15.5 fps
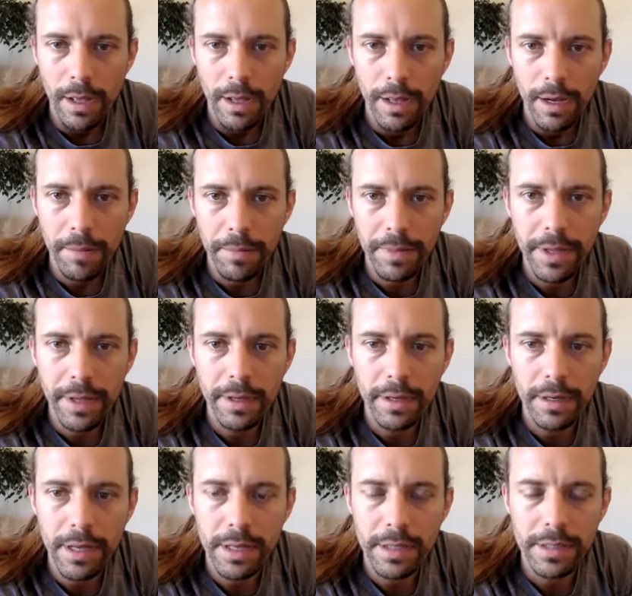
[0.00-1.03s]
And I'm thinking a
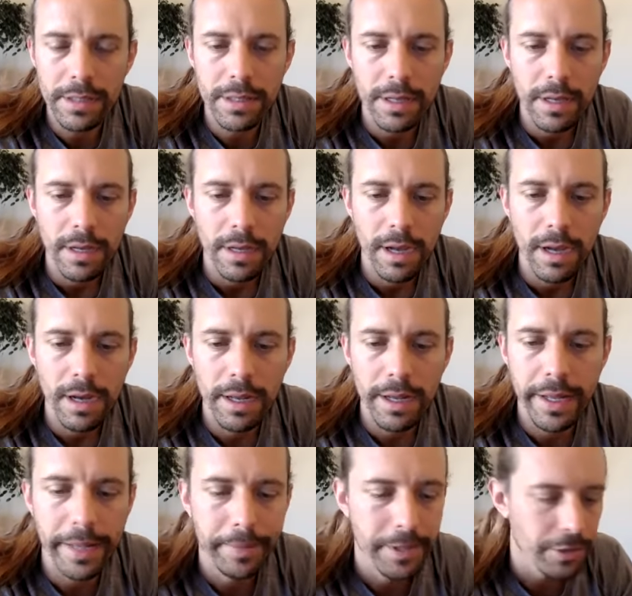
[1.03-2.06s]
nice kind of
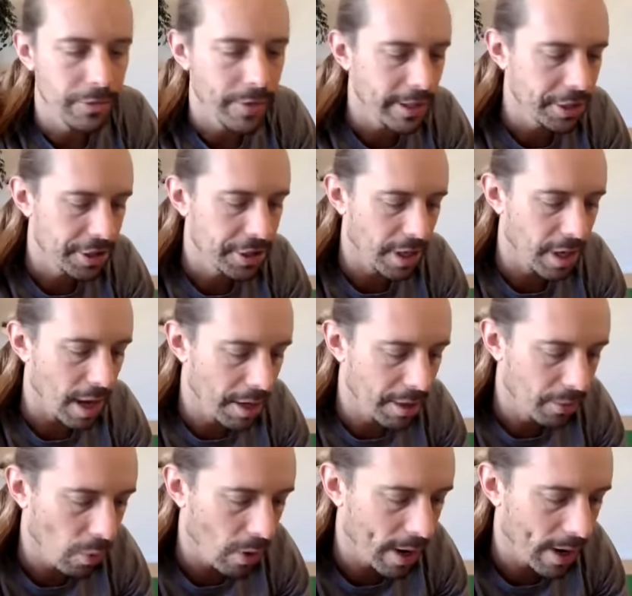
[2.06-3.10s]
hip stretch to
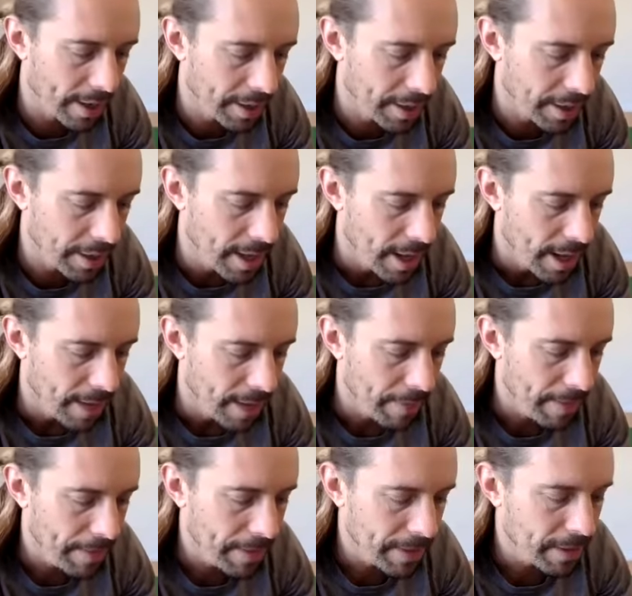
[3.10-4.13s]
unwind you. It
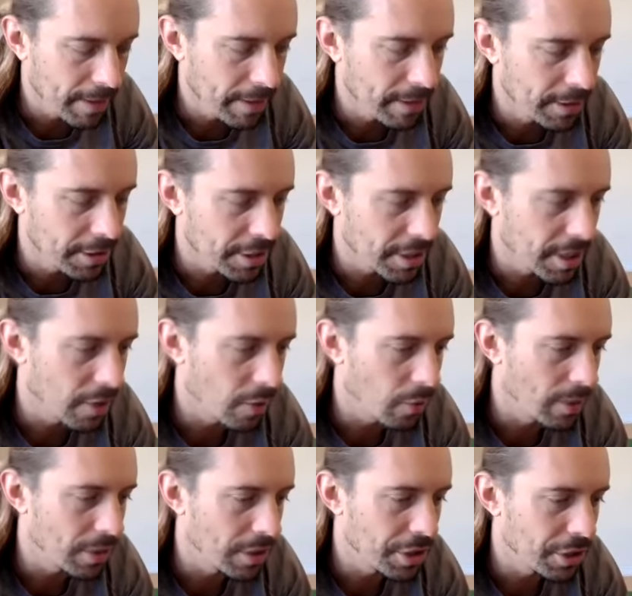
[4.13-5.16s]
might be good to just kind of
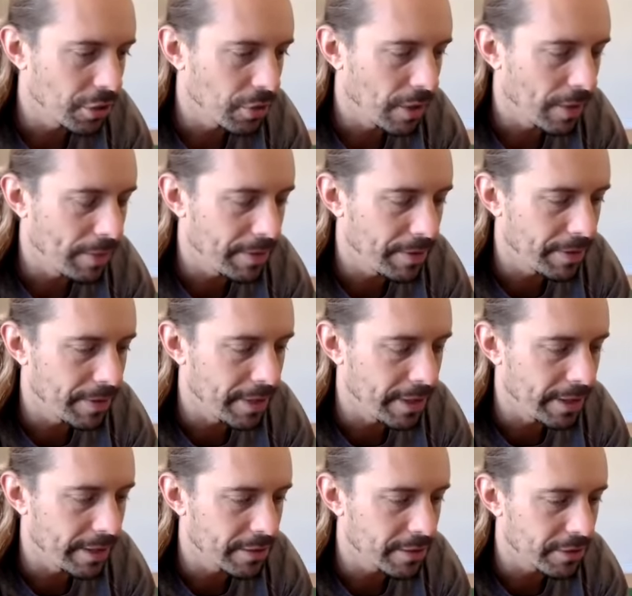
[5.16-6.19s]
windshield wipe your
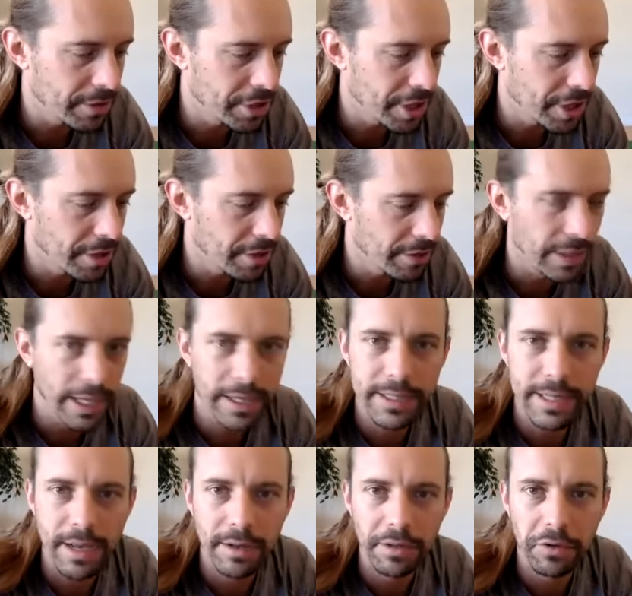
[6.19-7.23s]
knees or shake your
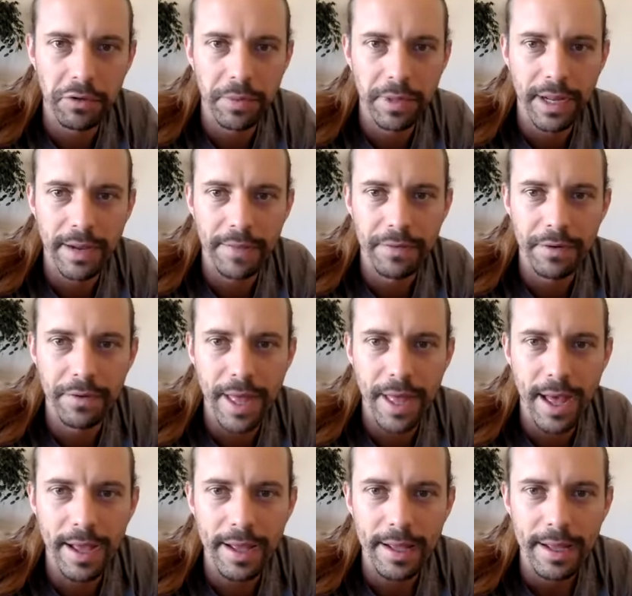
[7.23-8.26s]
legs out a little bit after
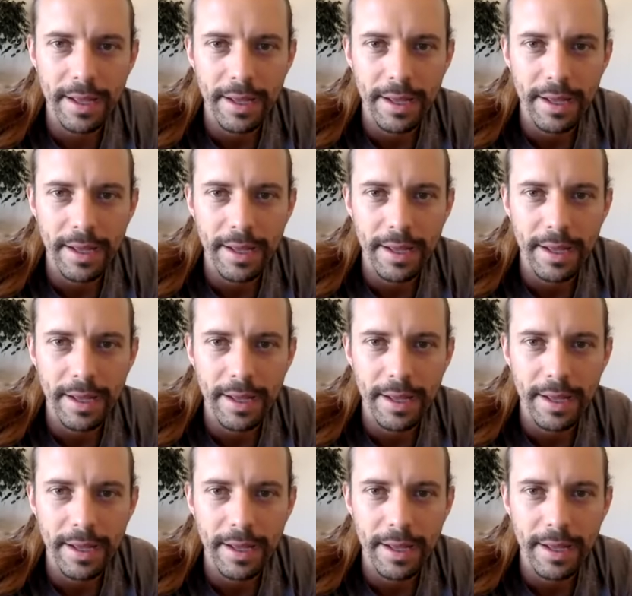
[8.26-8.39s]
that.